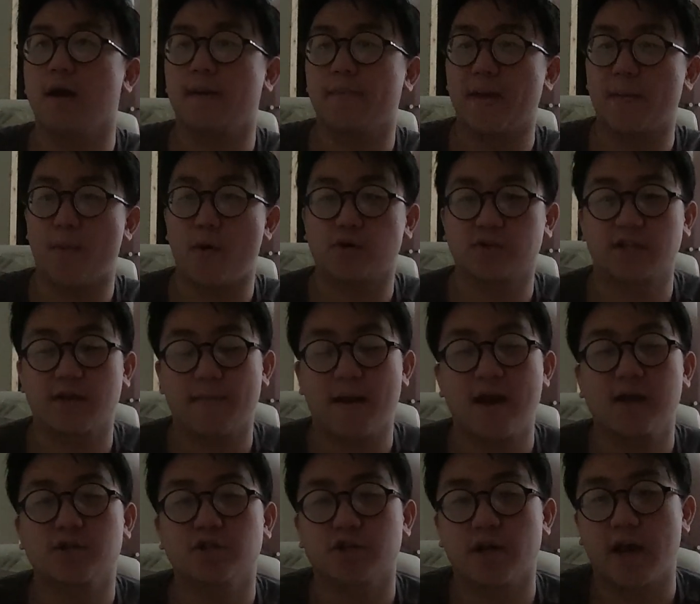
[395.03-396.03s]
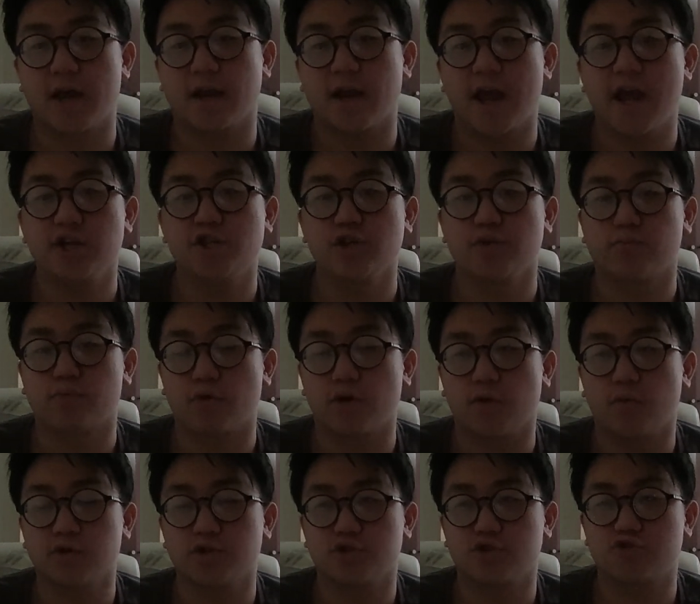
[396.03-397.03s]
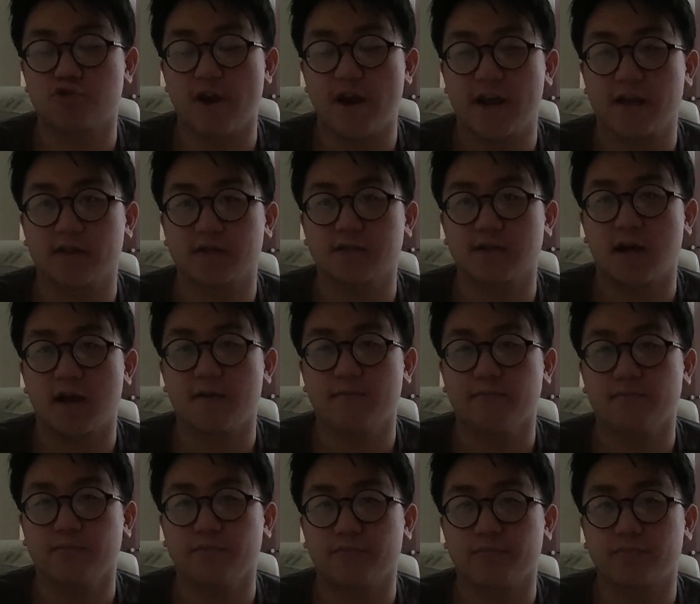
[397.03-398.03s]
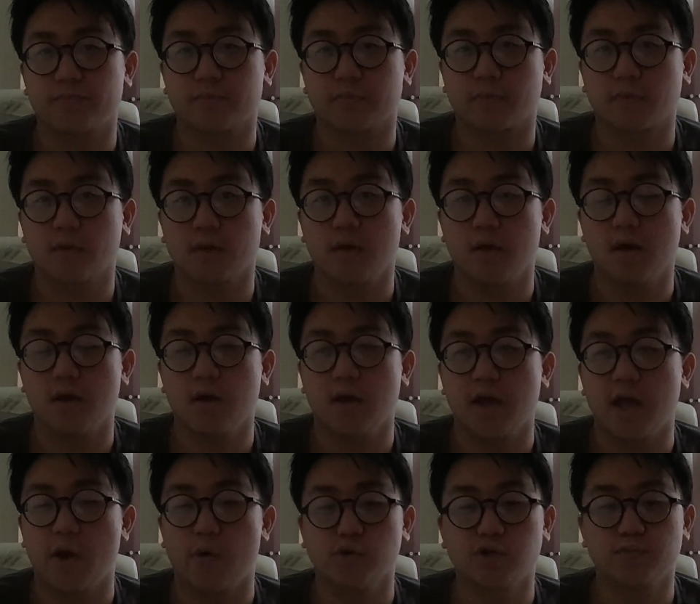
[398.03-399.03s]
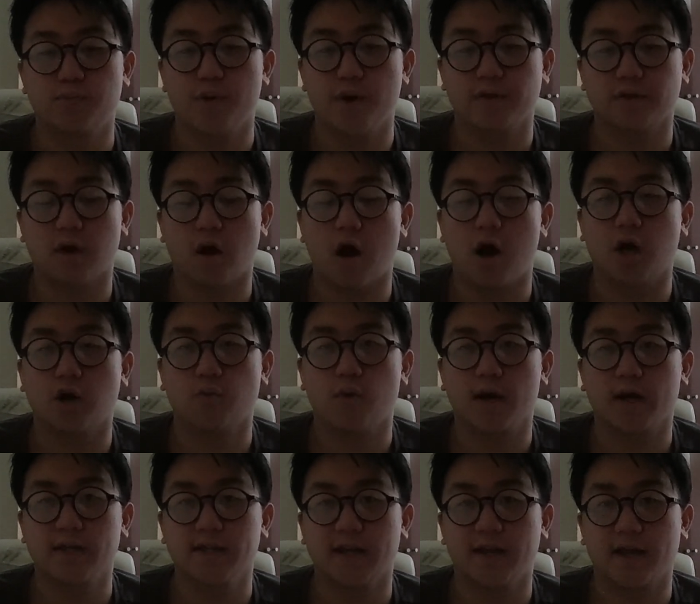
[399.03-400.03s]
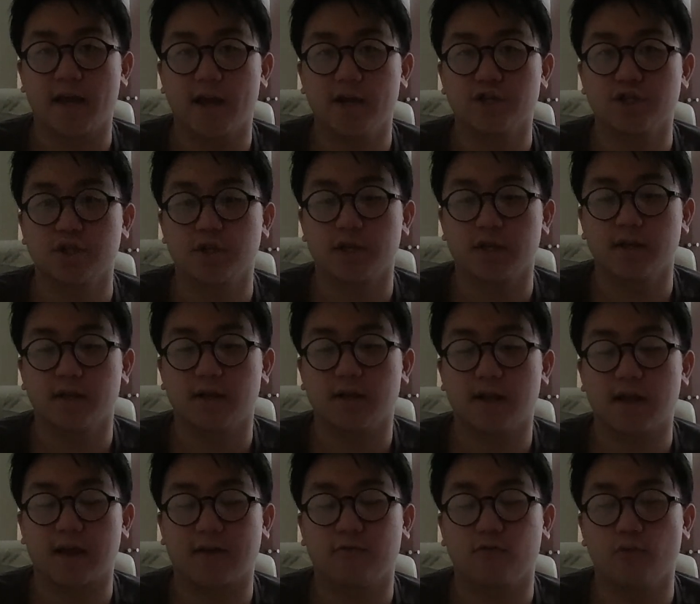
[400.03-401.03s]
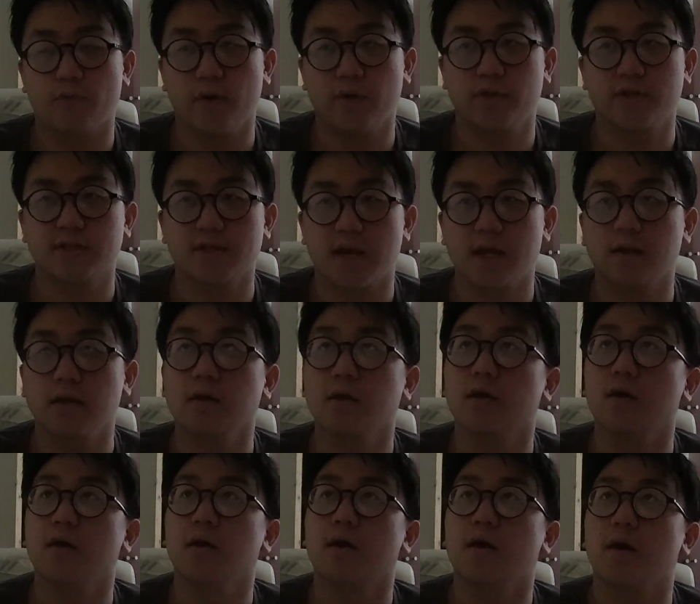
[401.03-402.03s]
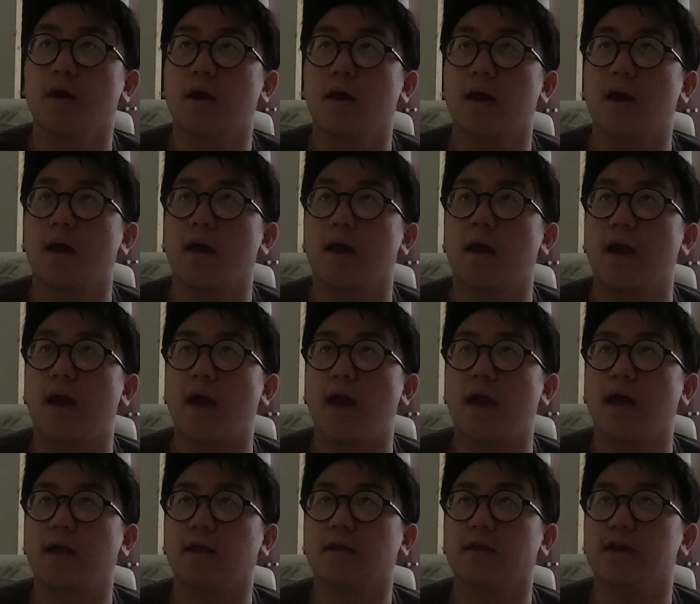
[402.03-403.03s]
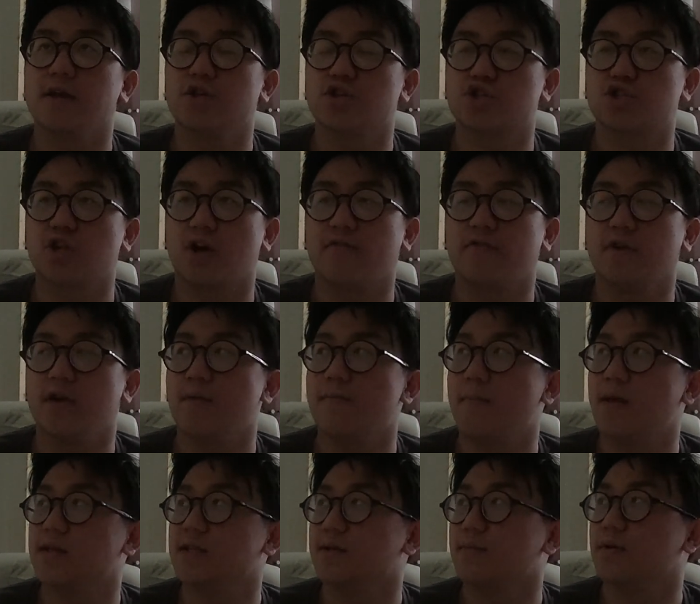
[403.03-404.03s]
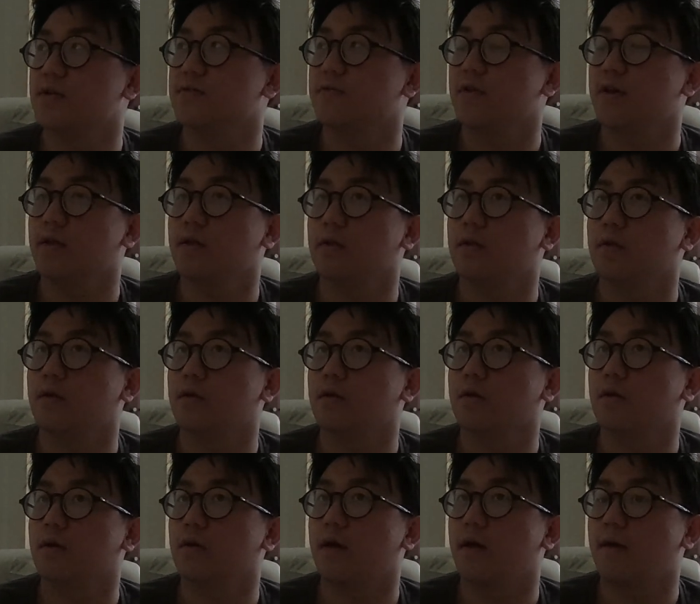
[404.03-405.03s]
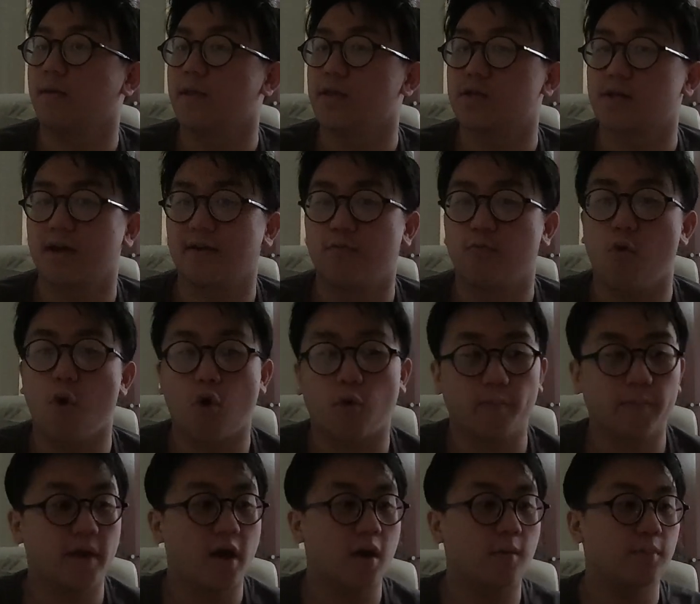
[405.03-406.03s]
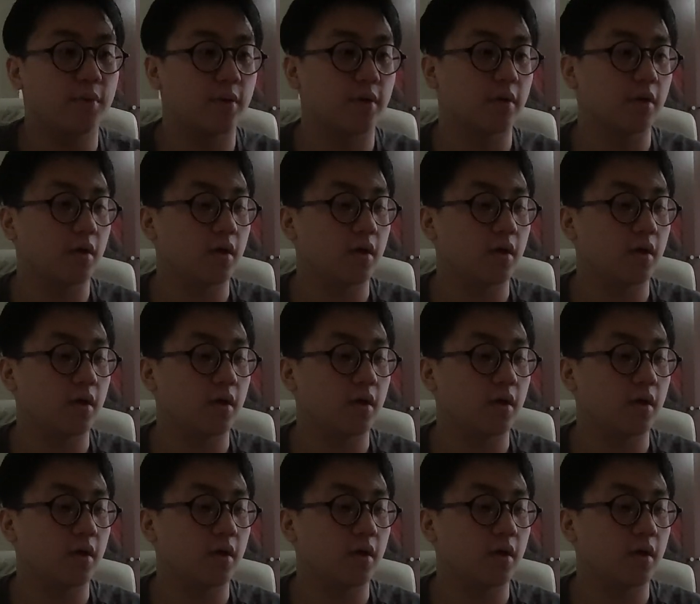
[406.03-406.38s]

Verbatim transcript: their boxing match, and Adrien Broner wasn't training at the time. He wasn't putting the hard work and dedication in, like Roman said, and he just suffered immensely because of it. And this kind of woke me up,